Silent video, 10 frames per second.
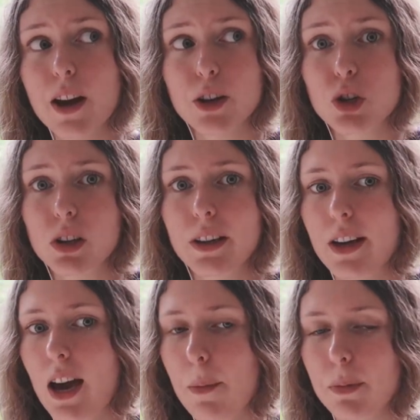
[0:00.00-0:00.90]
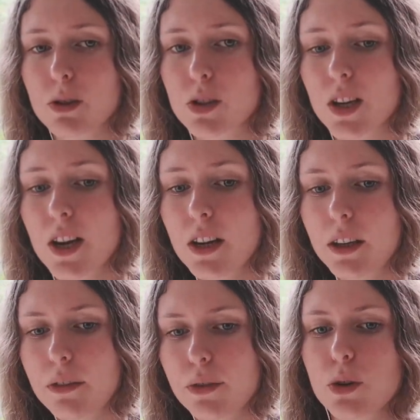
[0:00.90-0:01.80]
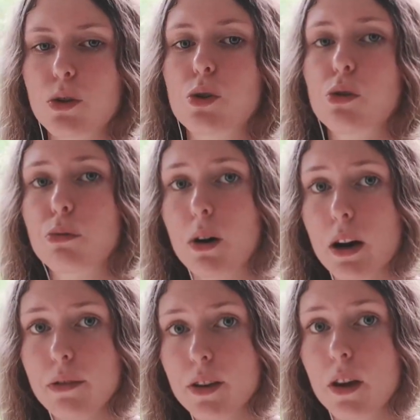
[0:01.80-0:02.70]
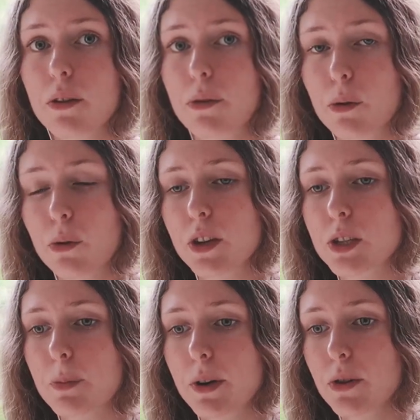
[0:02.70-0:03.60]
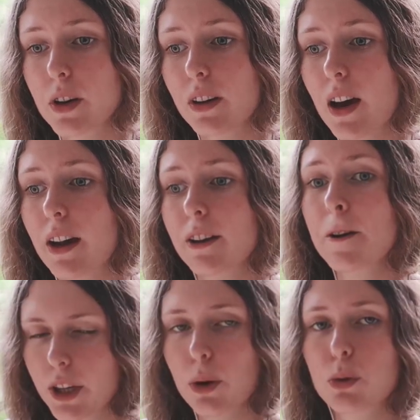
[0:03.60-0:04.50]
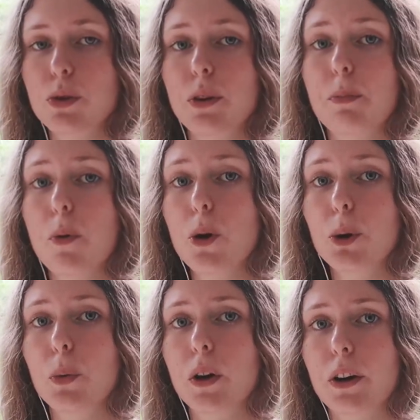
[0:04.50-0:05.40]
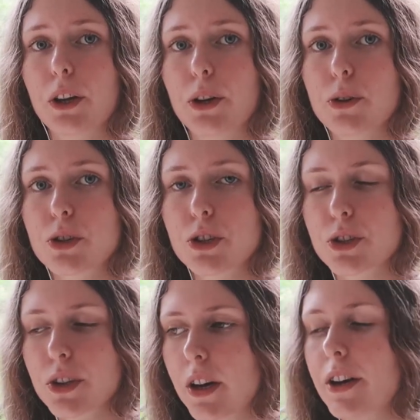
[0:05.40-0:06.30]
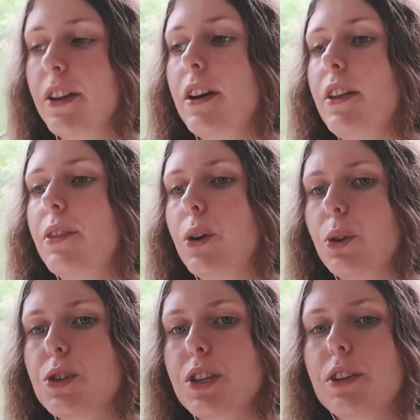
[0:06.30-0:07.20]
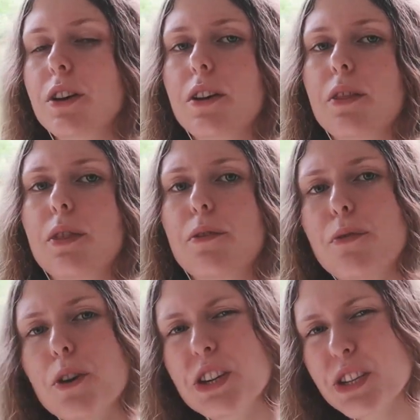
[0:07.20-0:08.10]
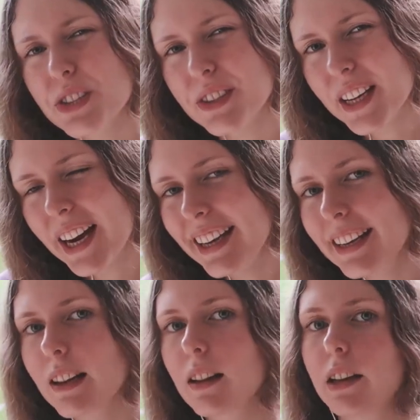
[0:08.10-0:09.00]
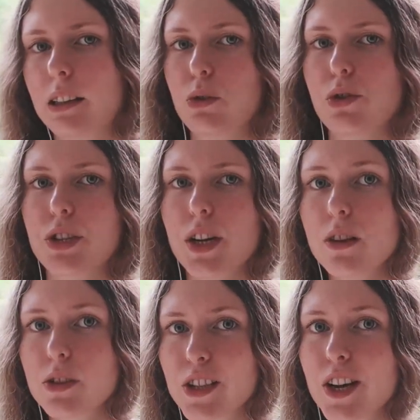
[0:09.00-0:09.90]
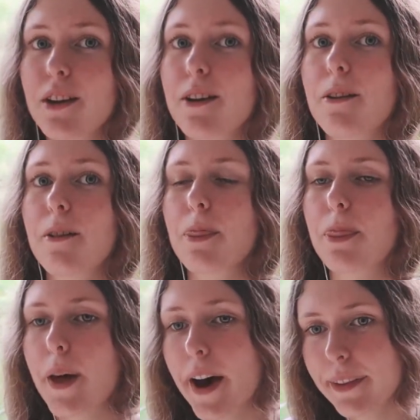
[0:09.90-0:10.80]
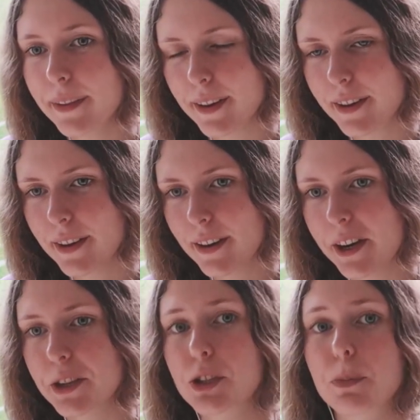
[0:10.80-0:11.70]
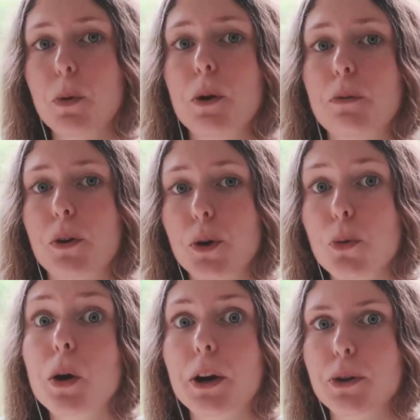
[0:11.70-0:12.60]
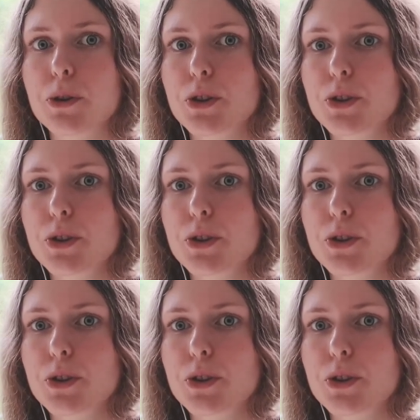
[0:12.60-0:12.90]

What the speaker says: actually happens. If you survive through this period and go to the point where you start noticing the first tiny little results, then it's the point for you where you